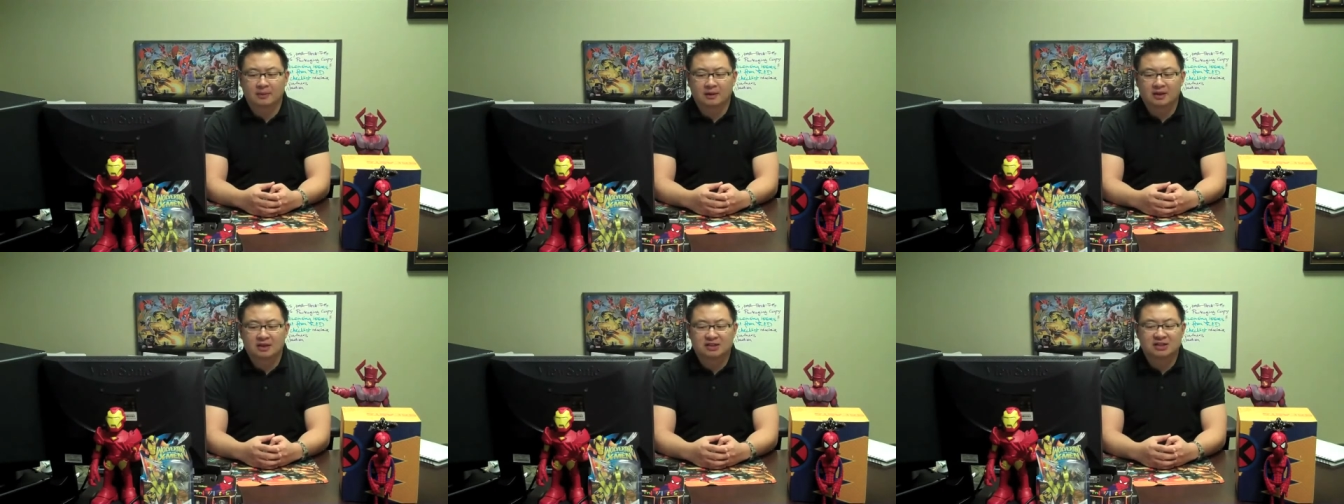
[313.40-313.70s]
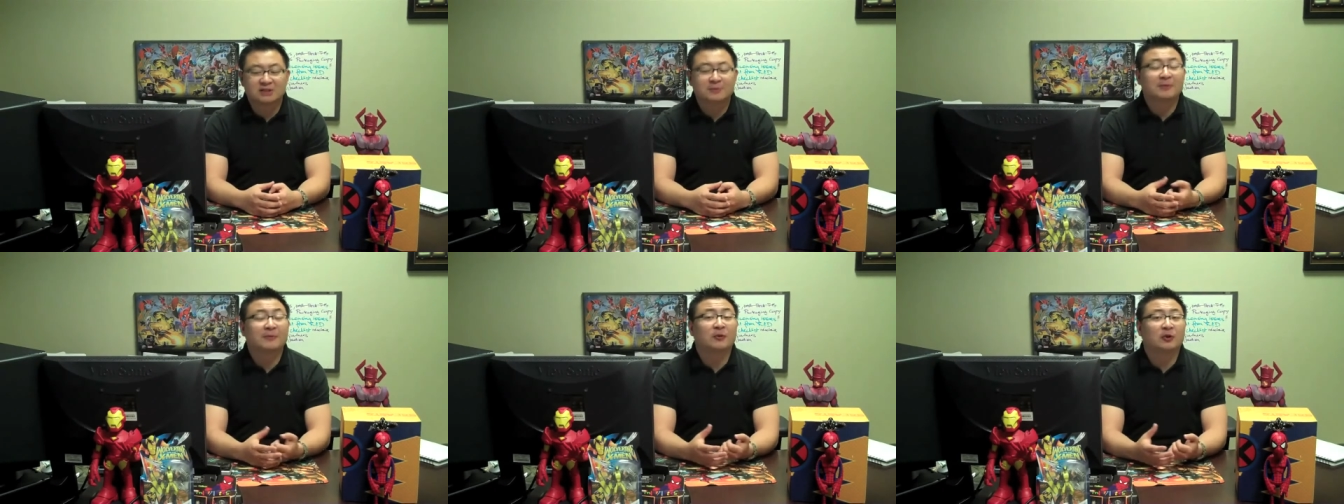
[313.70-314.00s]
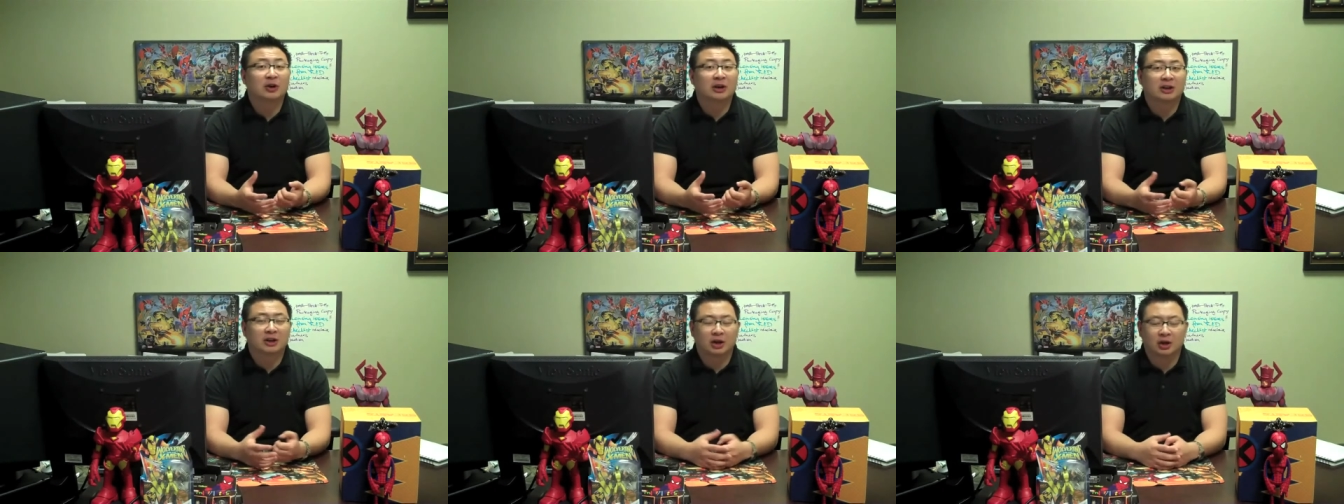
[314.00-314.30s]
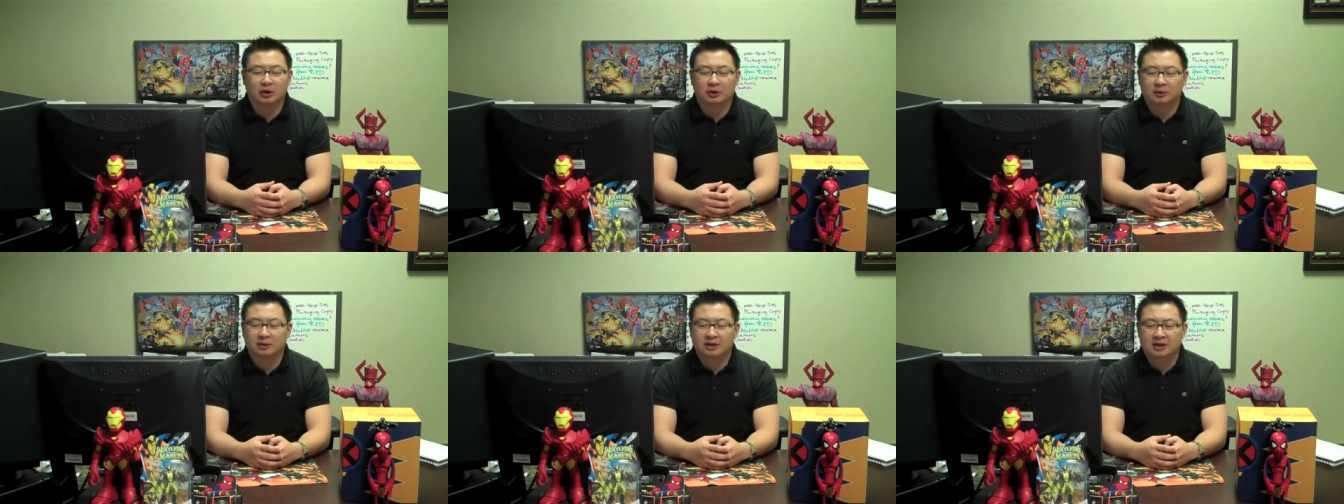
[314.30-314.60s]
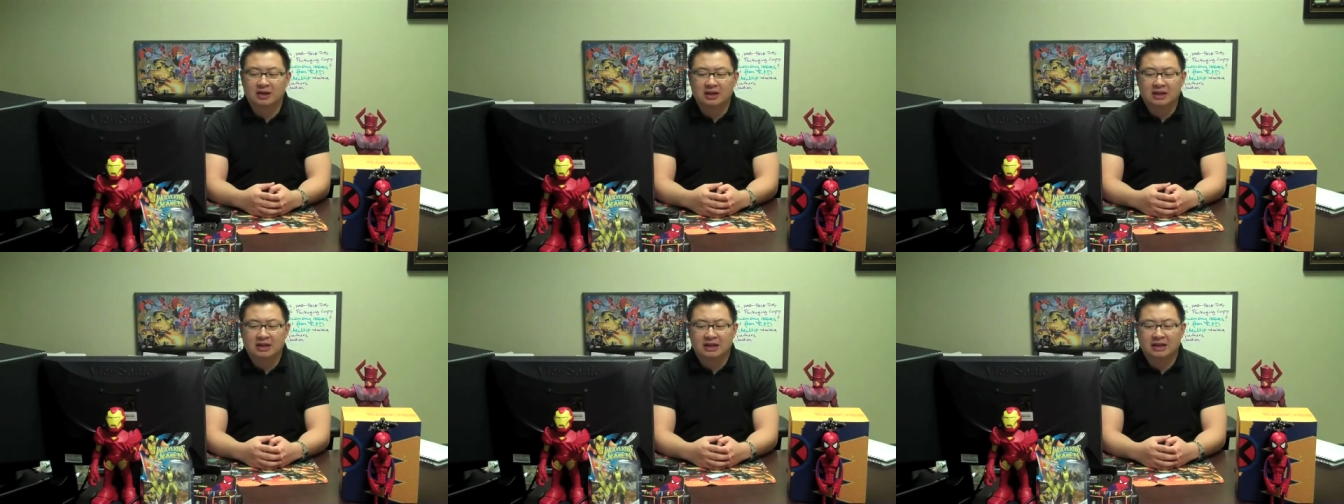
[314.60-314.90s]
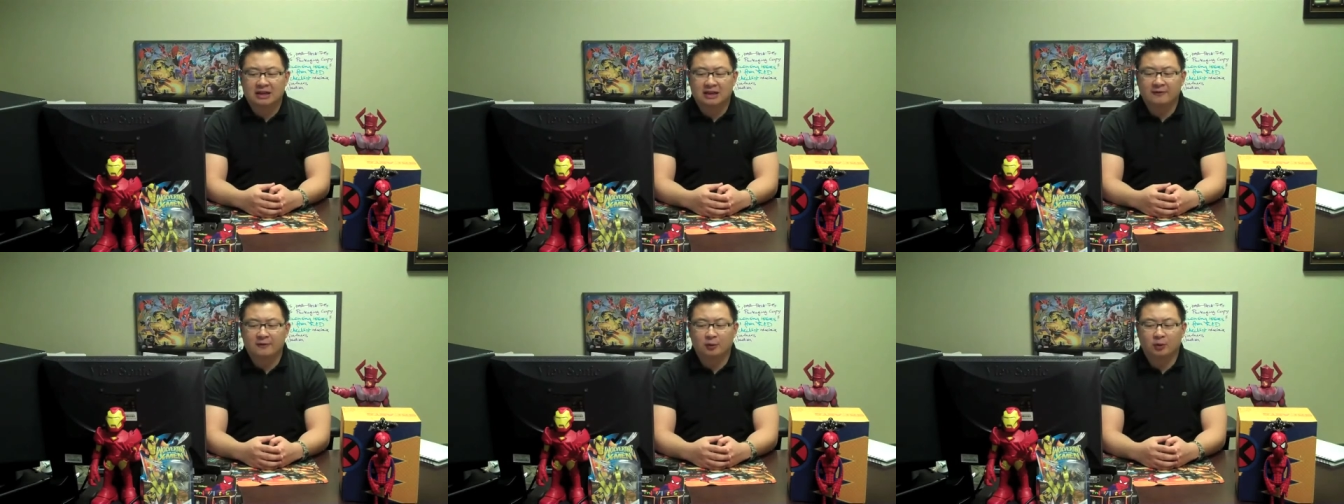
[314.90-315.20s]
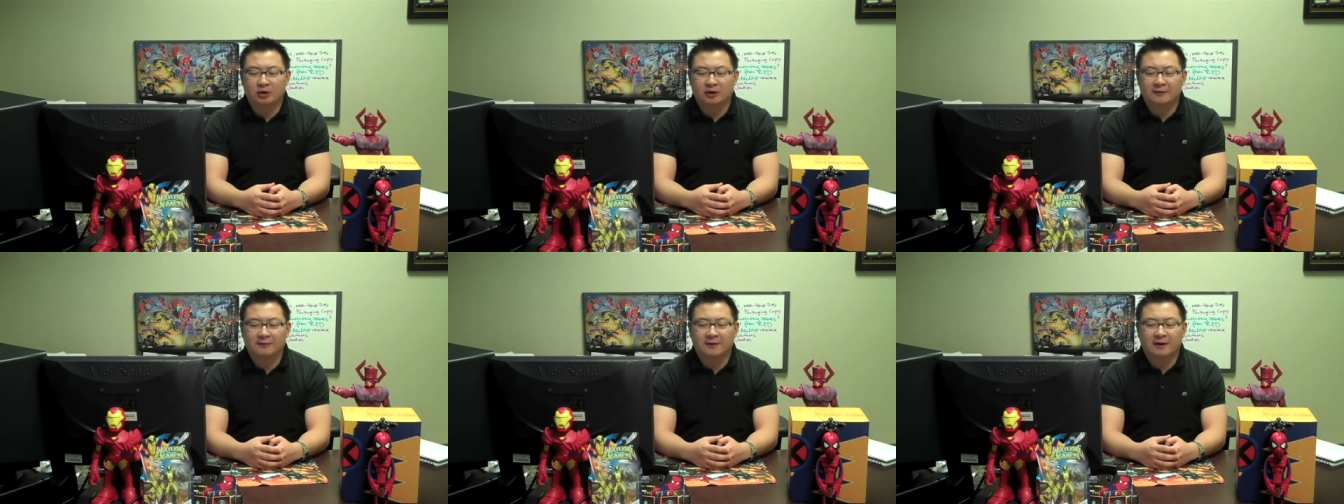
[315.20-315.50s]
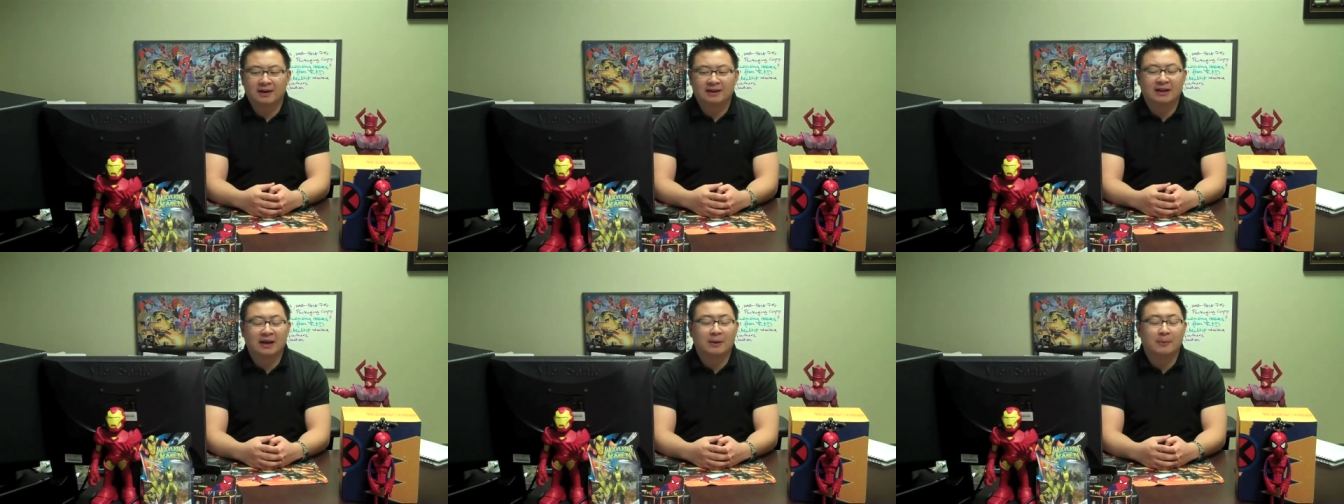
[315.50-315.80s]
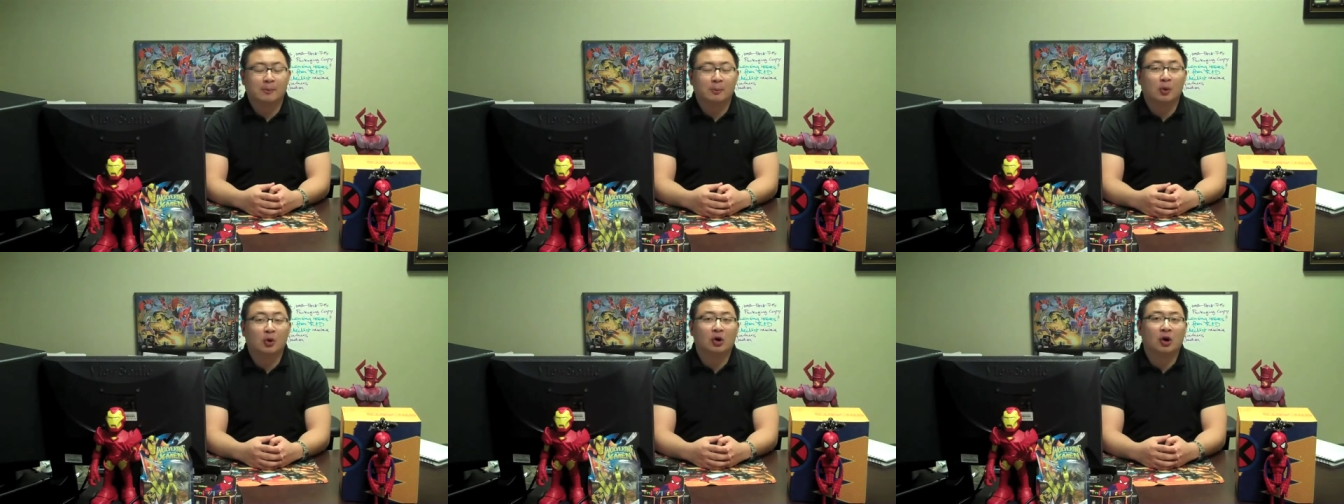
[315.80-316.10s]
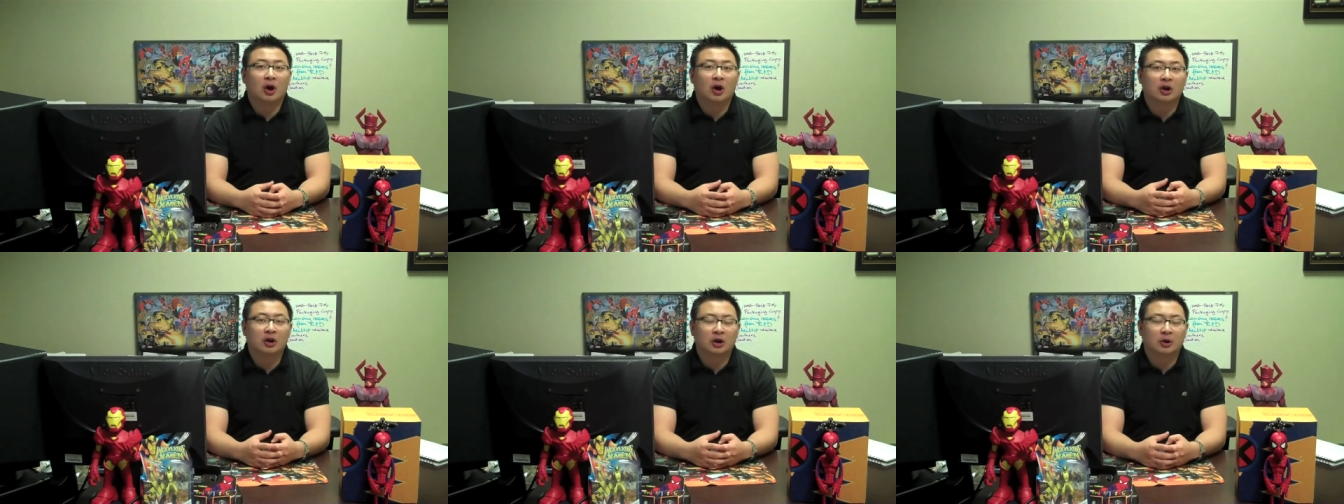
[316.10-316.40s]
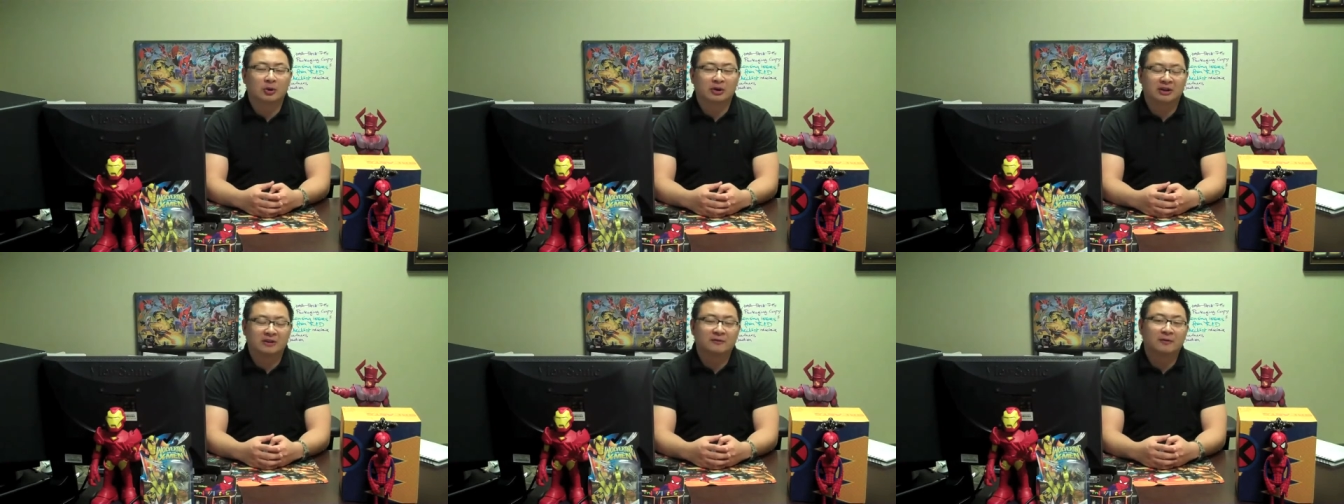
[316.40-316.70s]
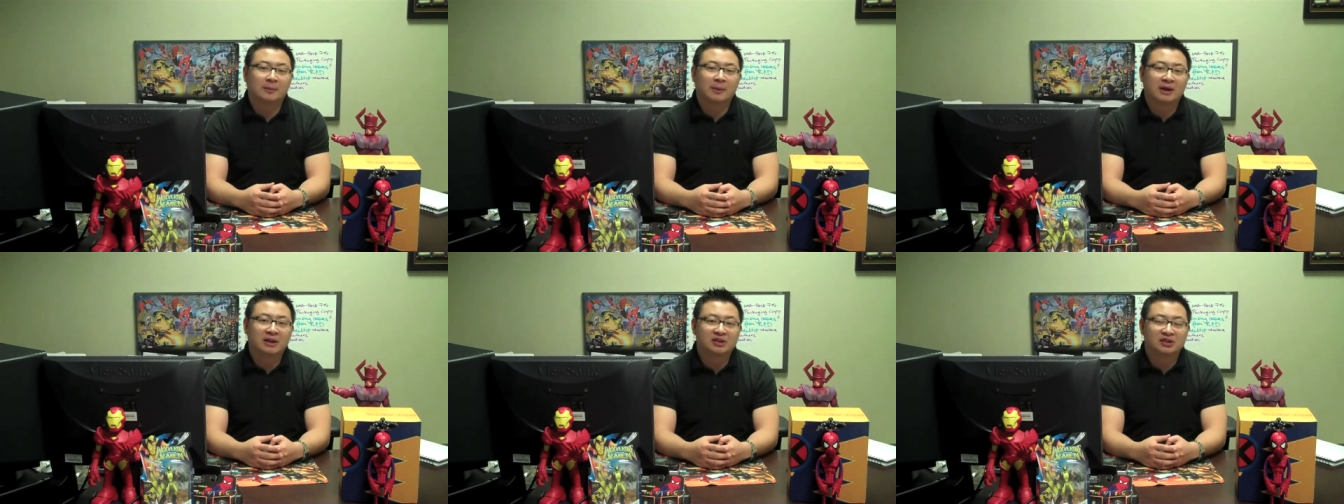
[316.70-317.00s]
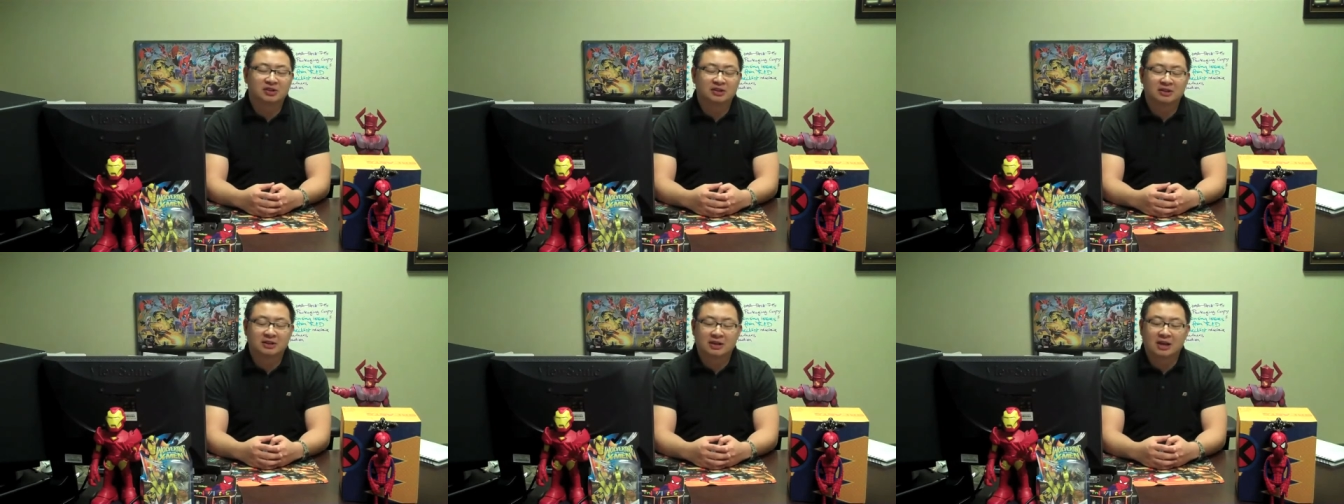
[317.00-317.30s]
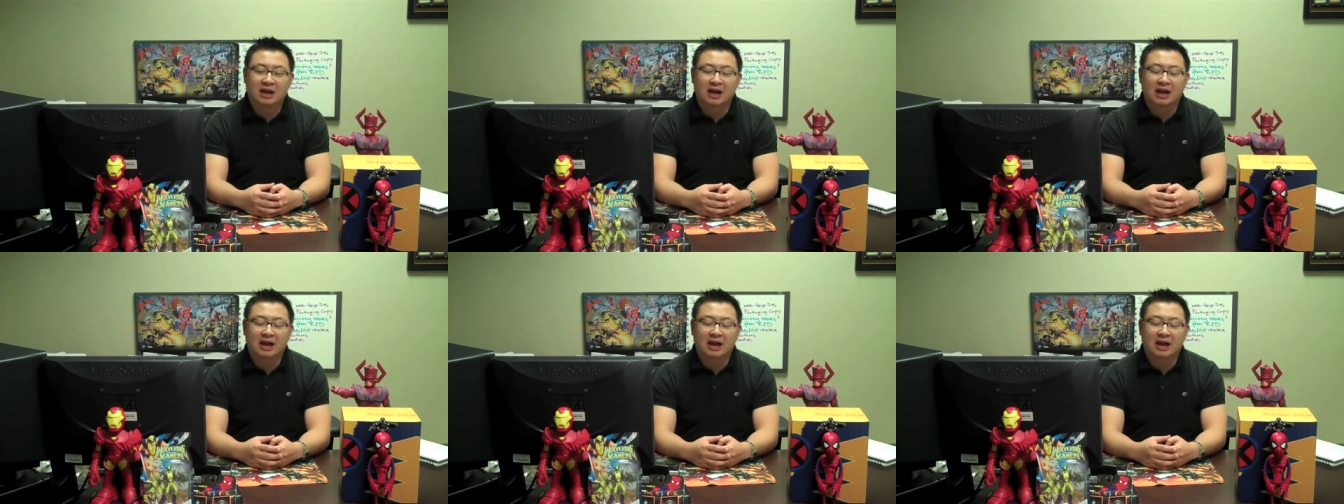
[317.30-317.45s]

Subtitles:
Just before I go, if you want to find out more ongoing information,